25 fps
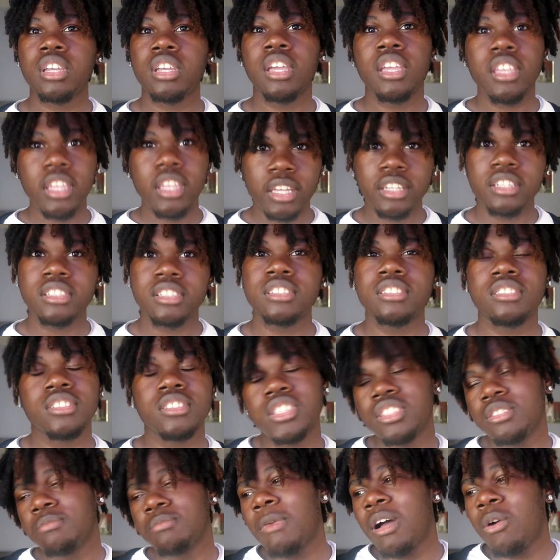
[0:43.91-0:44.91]
And yeah, this is
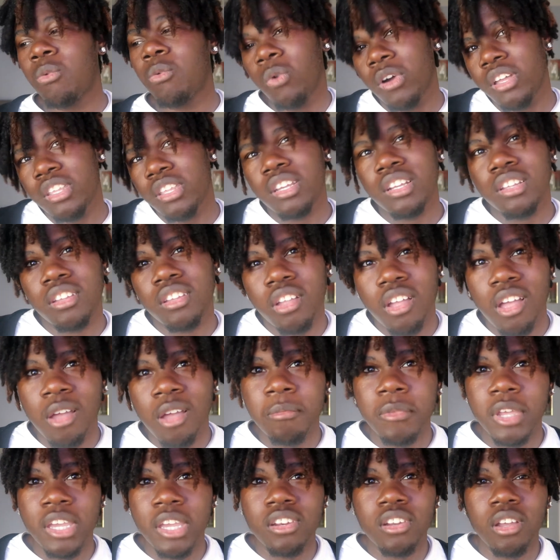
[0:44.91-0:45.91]
just my 1 year little
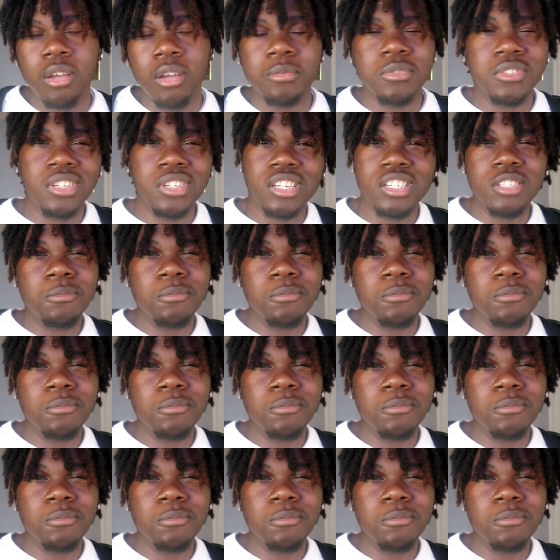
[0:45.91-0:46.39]
update, you know what I'm saying?